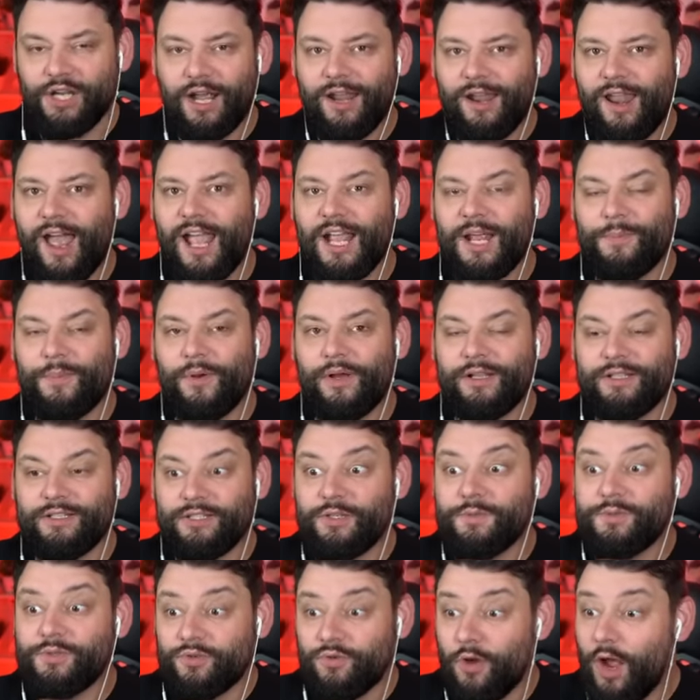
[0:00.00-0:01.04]
that like button,
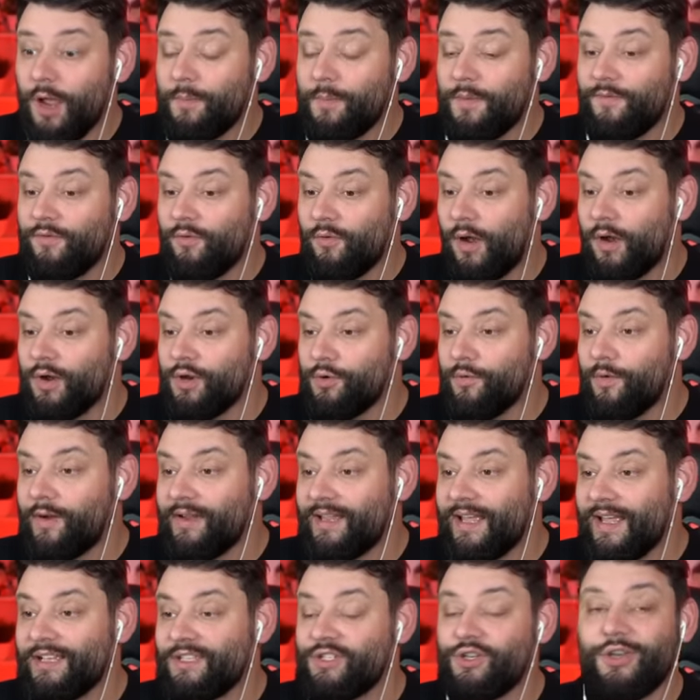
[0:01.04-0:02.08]
subscribe if you are new
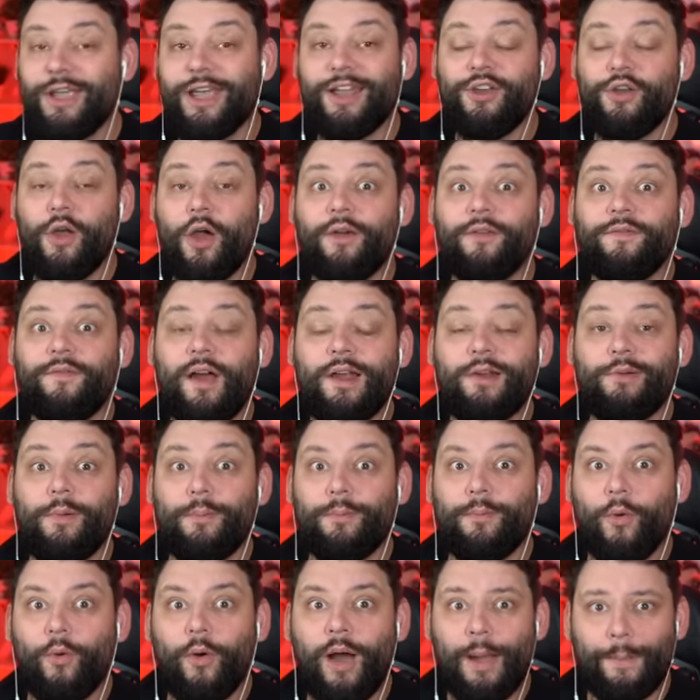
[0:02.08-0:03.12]
around here so you get notified
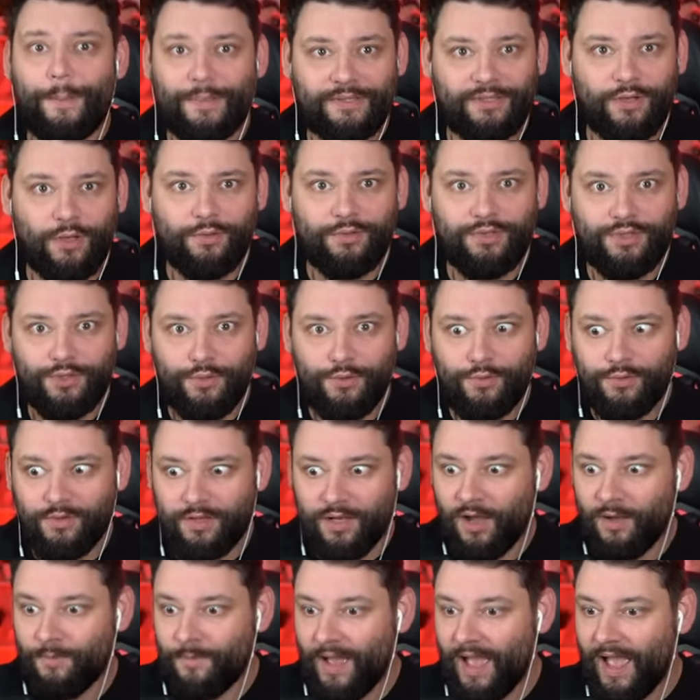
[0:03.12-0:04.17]
when more episodes do
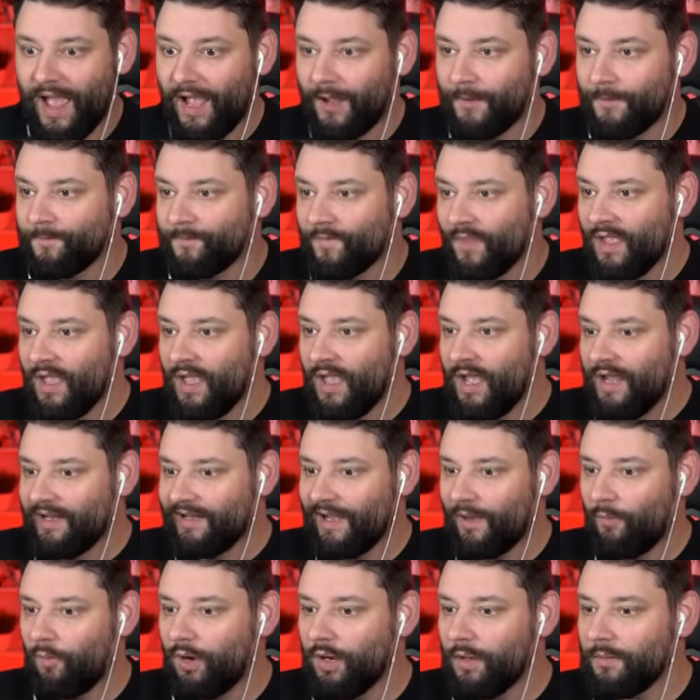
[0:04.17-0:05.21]
come out.
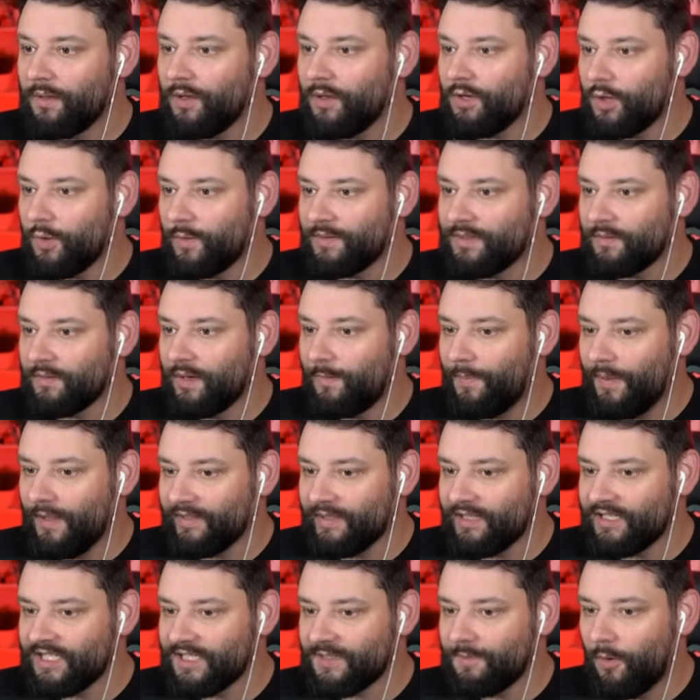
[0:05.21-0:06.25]
Now, what I'm going to do is I'm going to
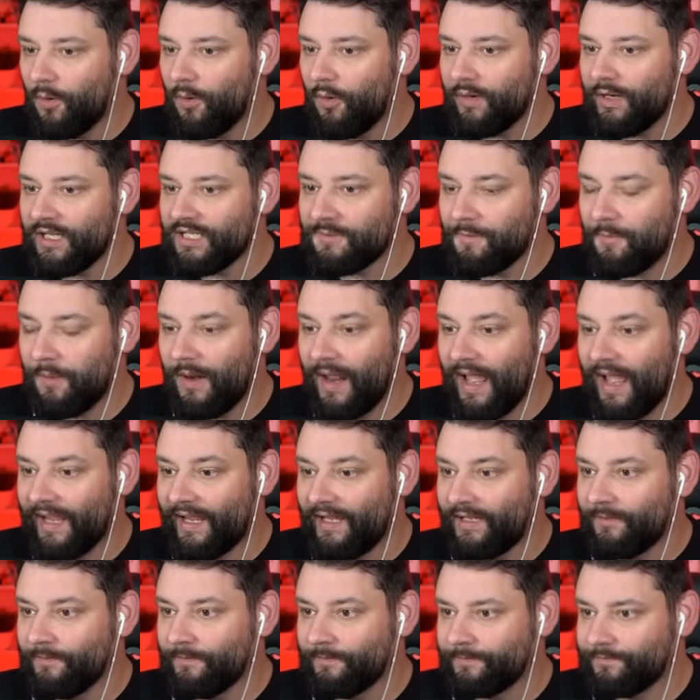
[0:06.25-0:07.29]
pick the smallest
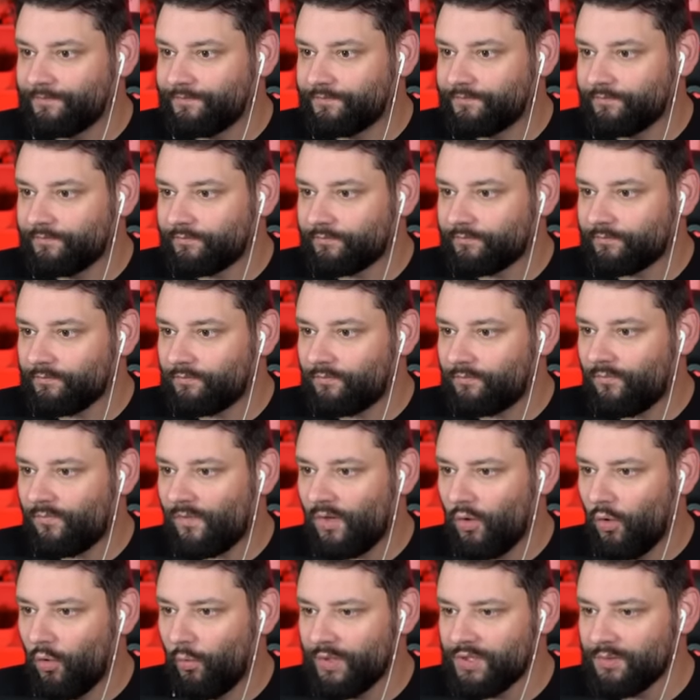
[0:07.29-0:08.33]
plane.
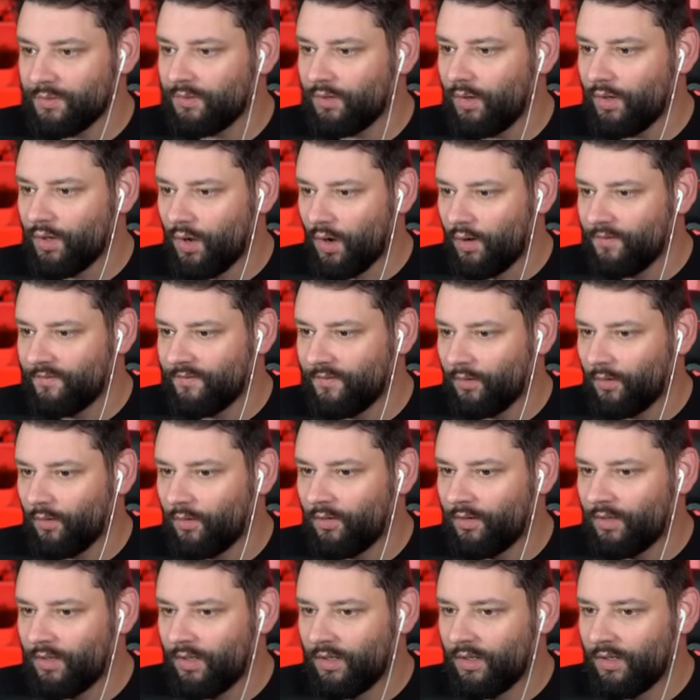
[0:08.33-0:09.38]
Or which one do I go for? Do you
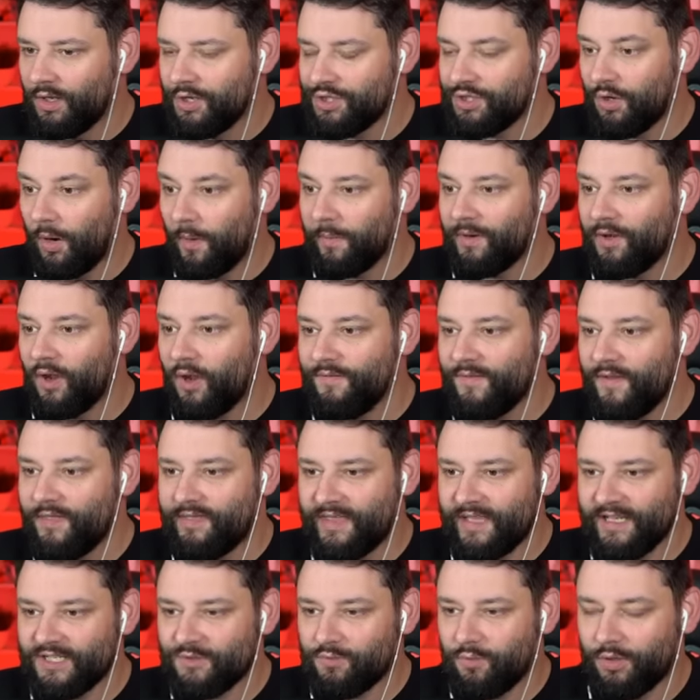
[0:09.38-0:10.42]
know what? I'm going to go for
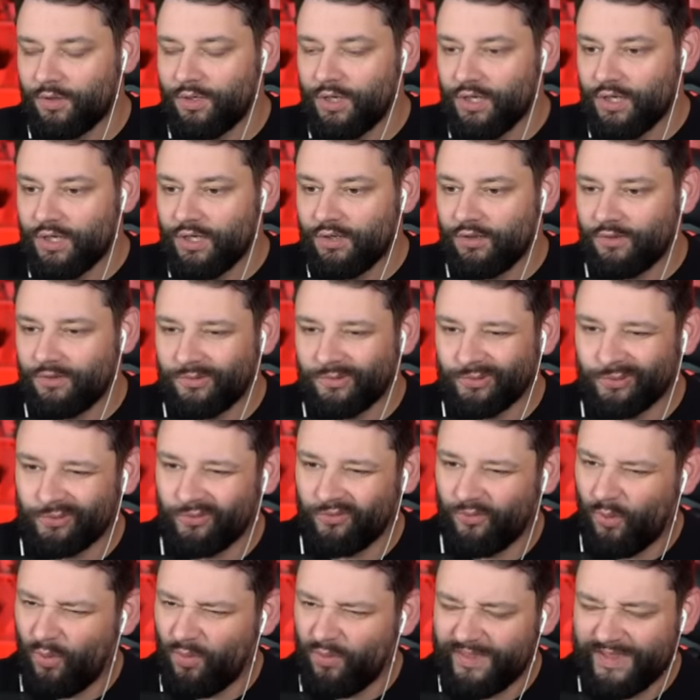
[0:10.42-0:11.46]
this one
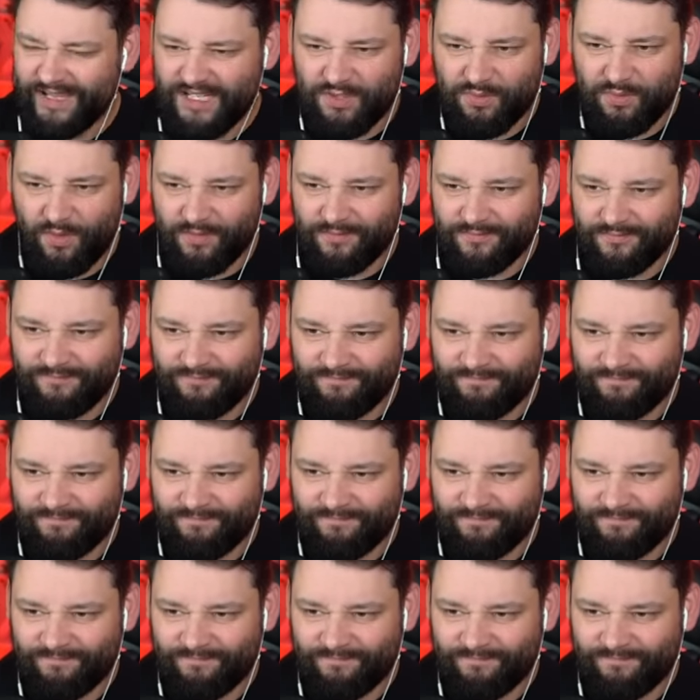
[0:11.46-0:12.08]
or, or this one.